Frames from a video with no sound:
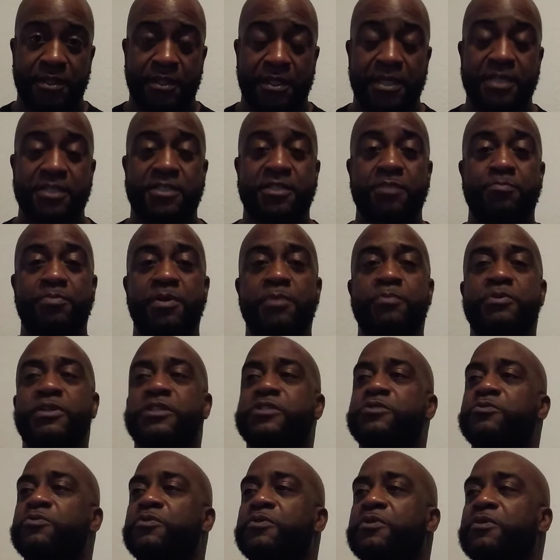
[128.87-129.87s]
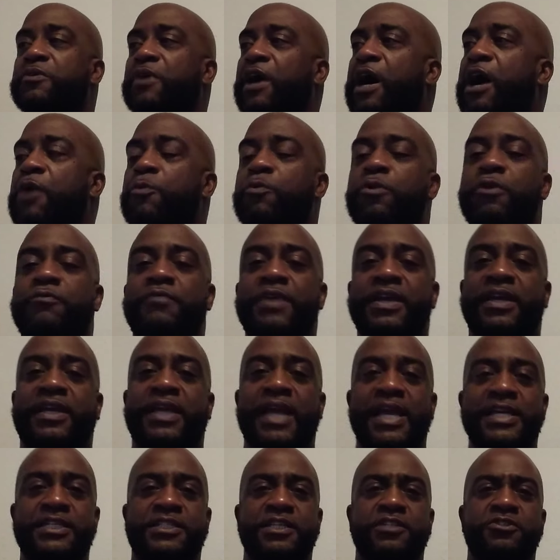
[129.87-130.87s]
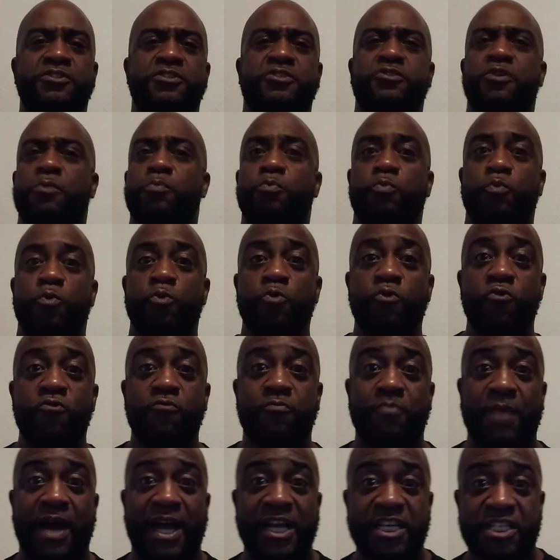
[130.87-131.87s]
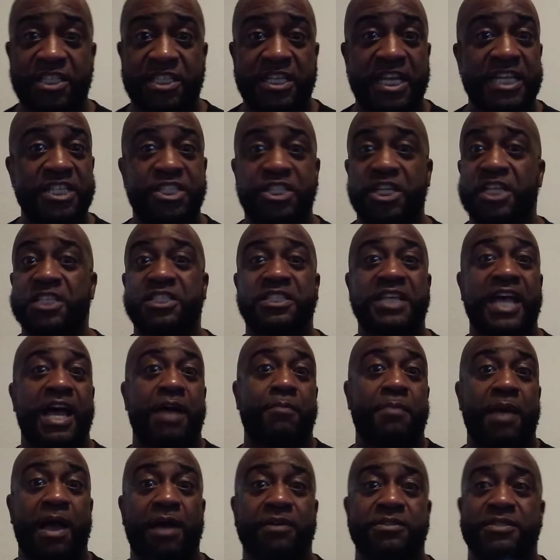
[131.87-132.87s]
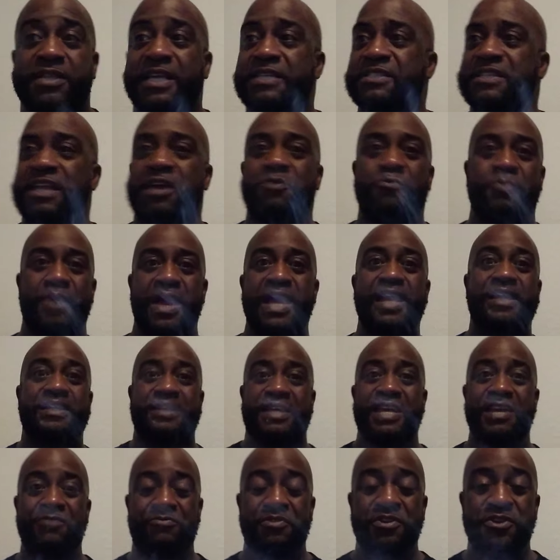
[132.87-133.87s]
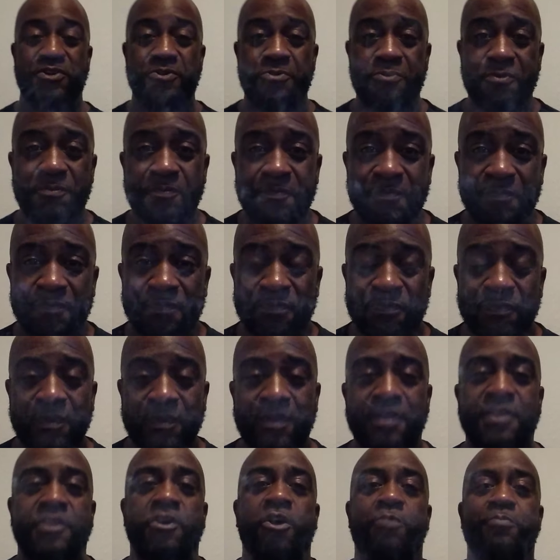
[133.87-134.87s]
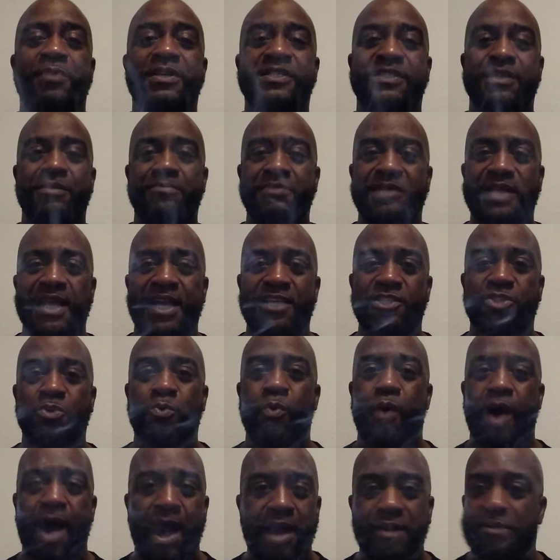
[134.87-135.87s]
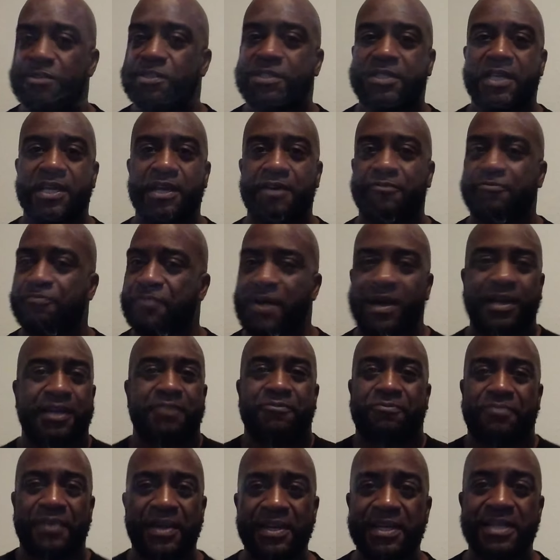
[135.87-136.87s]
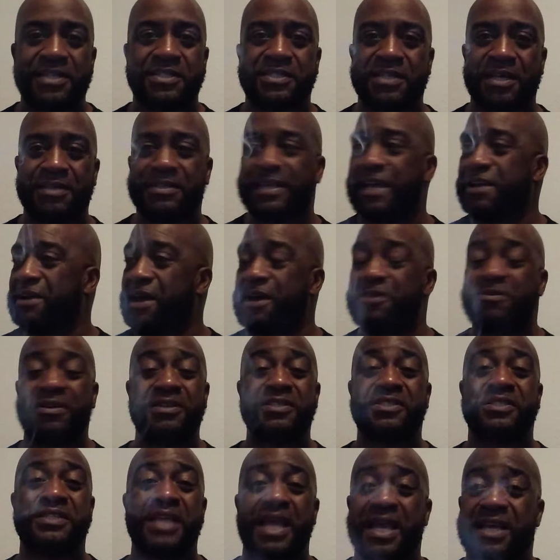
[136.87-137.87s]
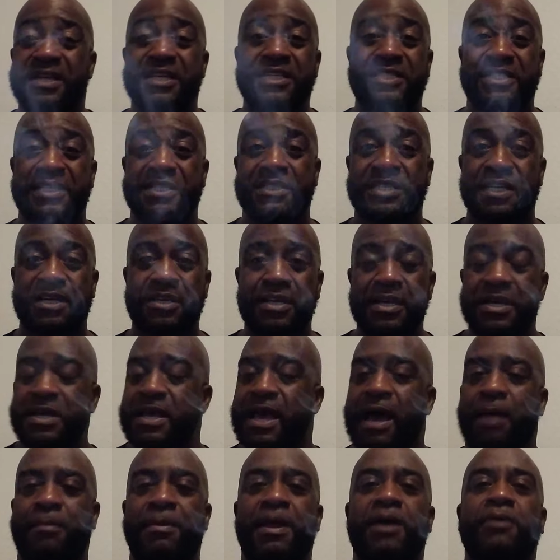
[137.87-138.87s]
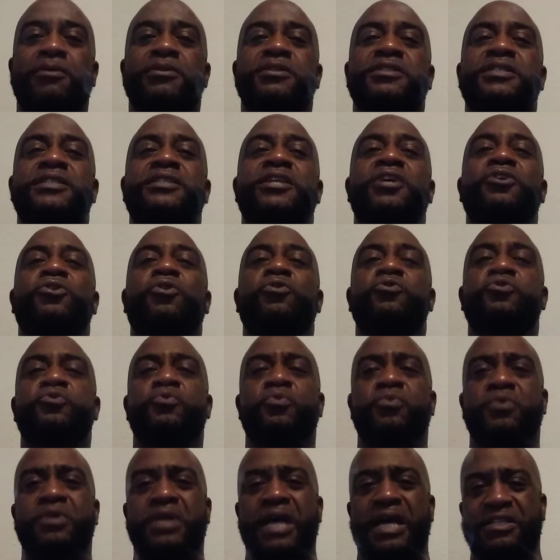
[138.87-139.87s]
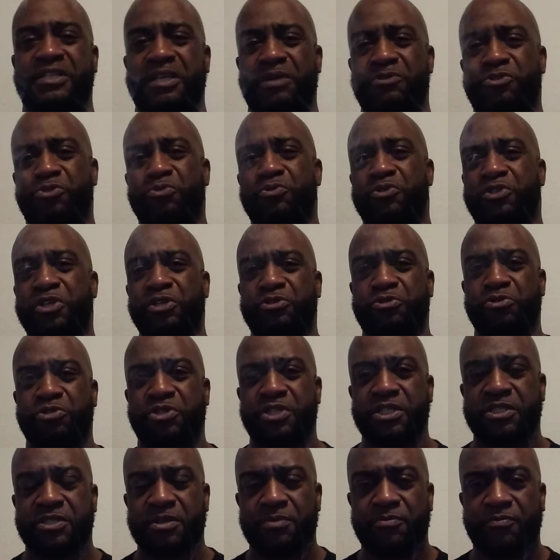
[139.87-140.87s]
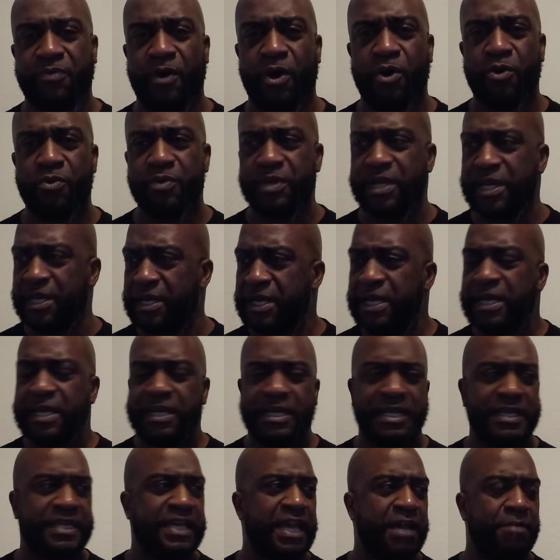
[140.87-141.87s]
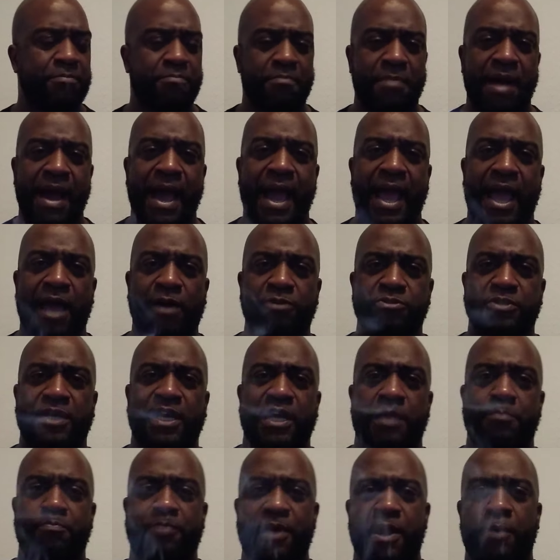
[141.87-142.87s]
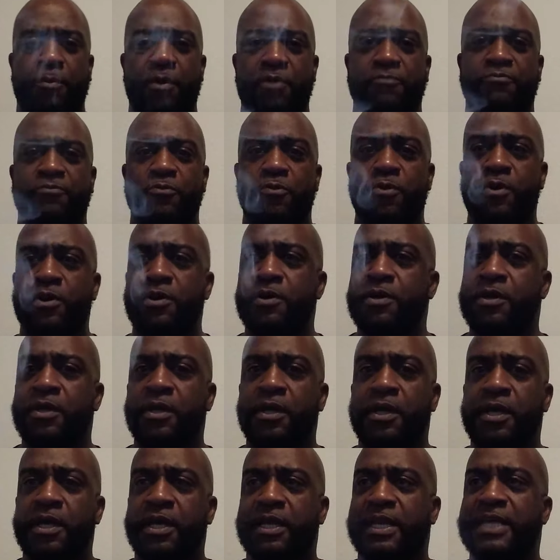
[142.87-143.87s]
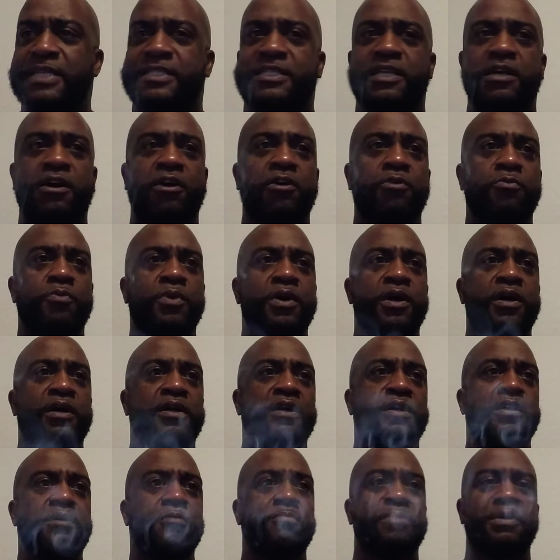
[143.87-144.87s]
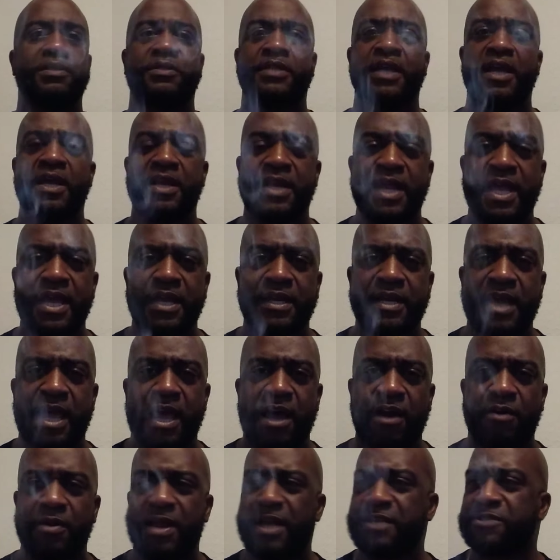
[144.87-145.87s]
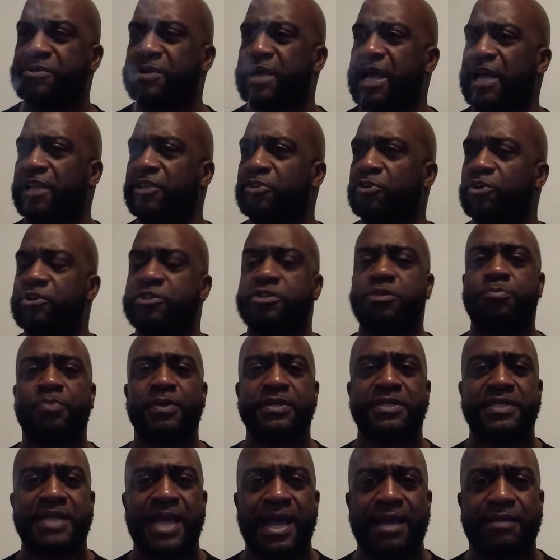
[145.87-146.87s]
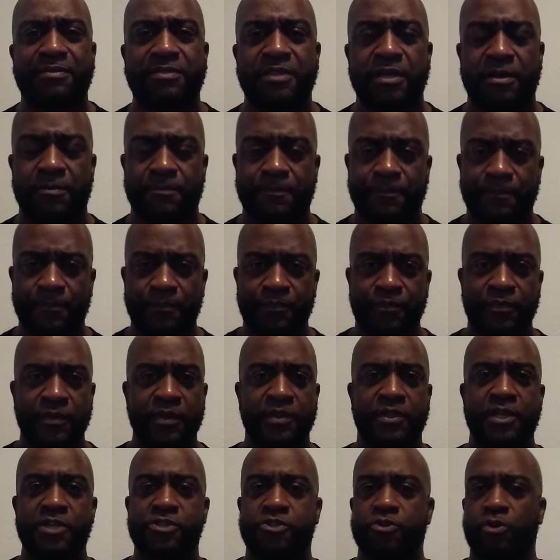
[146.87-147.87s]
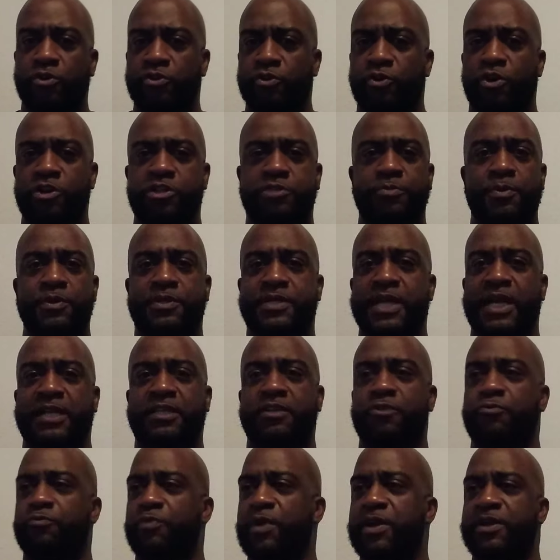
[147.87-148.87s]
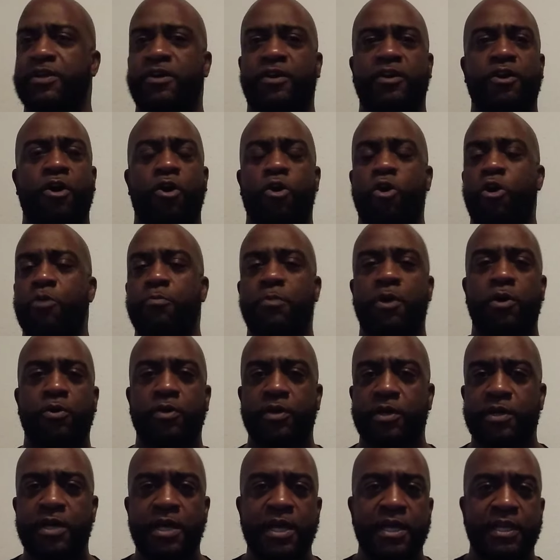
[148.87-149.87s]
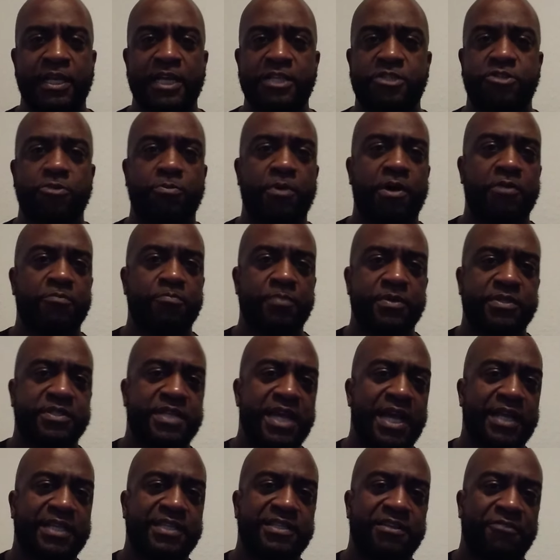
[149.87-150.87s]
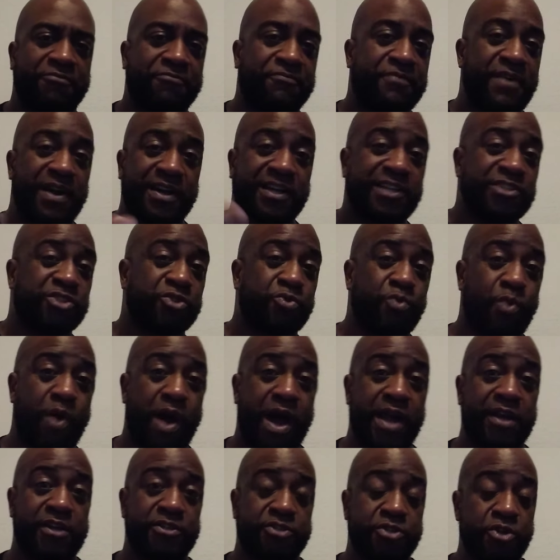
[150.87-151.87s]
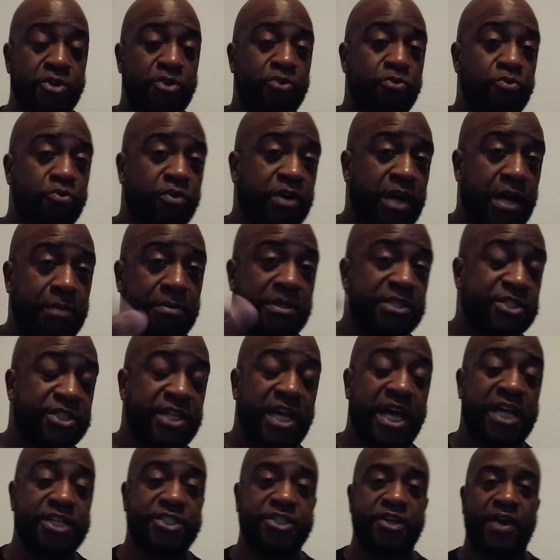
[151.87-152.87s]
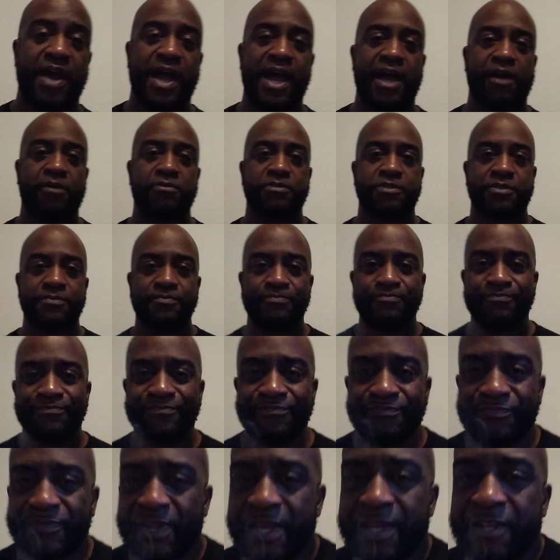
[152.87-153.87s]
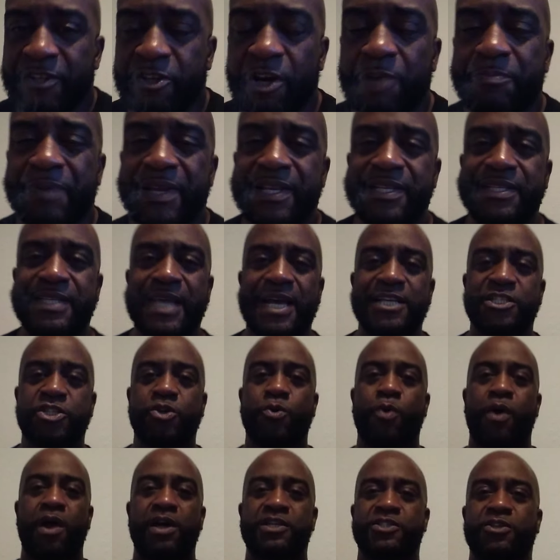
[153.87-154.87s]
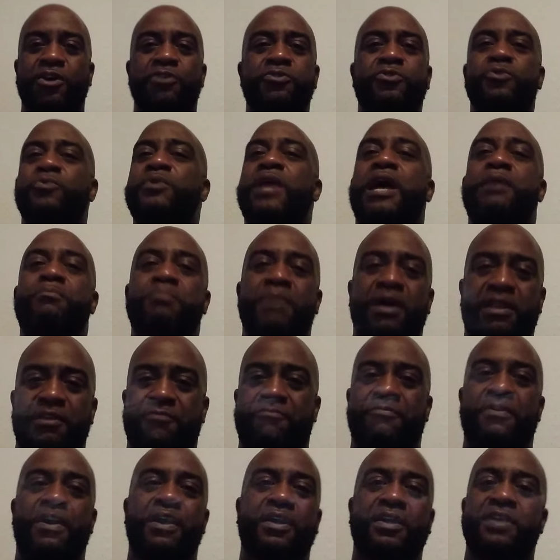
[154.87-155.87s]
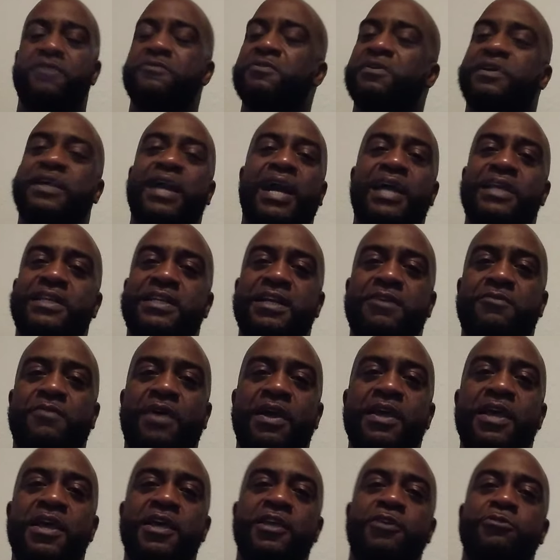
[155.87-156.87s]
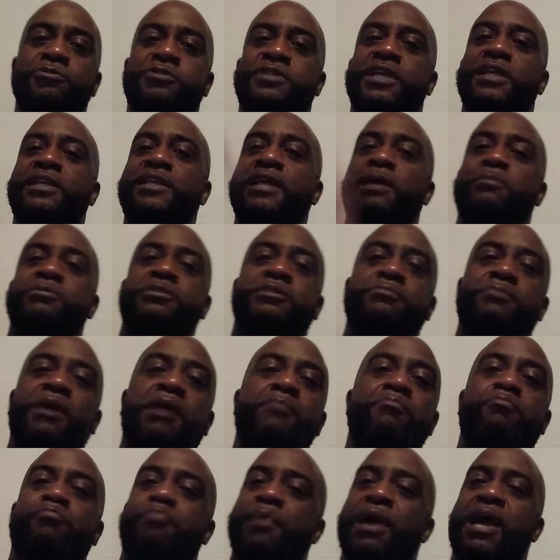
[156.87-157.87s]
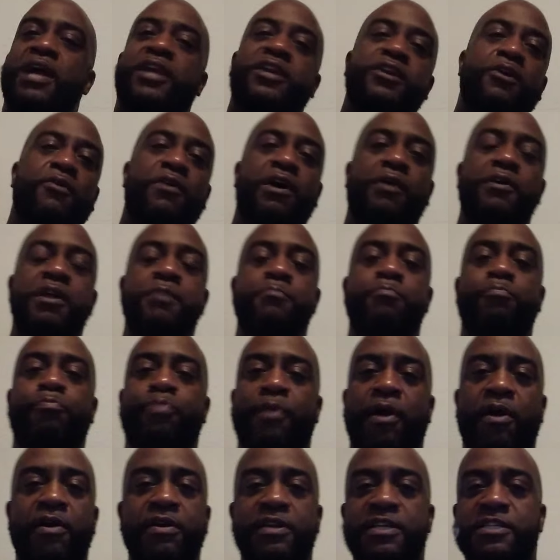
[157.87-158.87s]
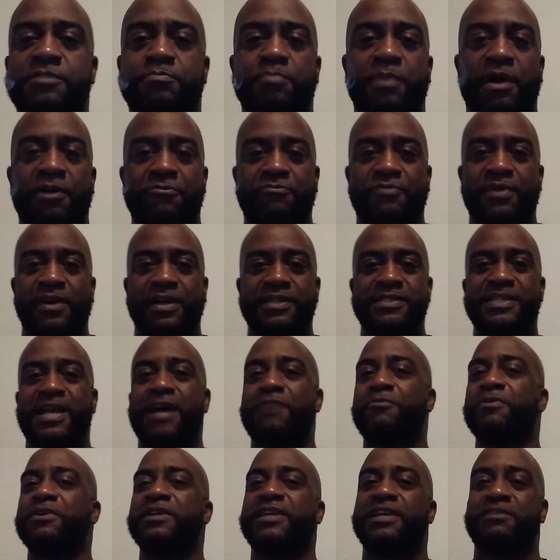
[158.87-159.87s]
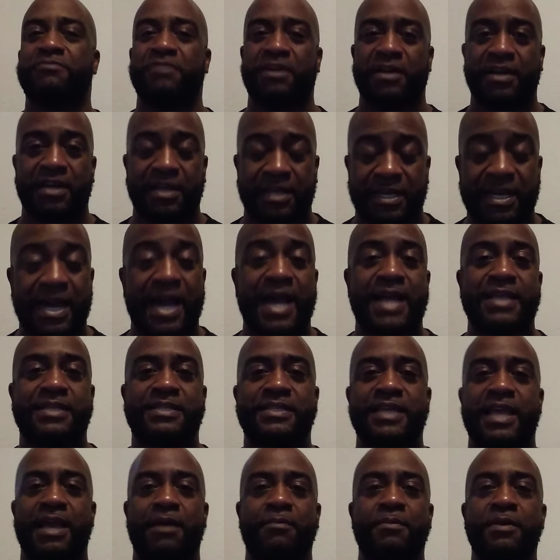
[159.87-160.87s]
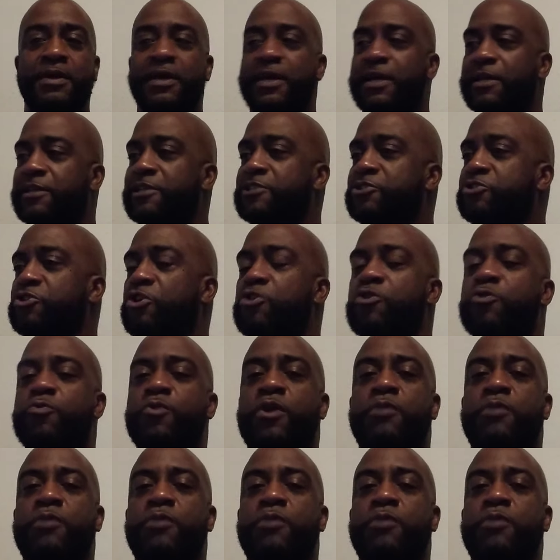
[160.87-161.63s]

And some people just, I went on vacation, just move my this shit side of my house, like saying, we ain't leaving you? There'll be some dead squatters there. Fucking finished. I was like, I don't understand this shit there. I'm not going to sit there and go through no goddamn judicial system for a whole year to get my house I got paperwork for. And they say, oh, well, but they're there now. That's the kind of law to protect them. There's no law to protect the renter or the homeowner. They're talking about protecting the fucking squatters who come inside your house. There'll be dead squatters all through that motherfucker. You goddamn right. You see lumps in my backyard. I'll be burning these motherfuckers. I wouldn't give a goddamn. There's no one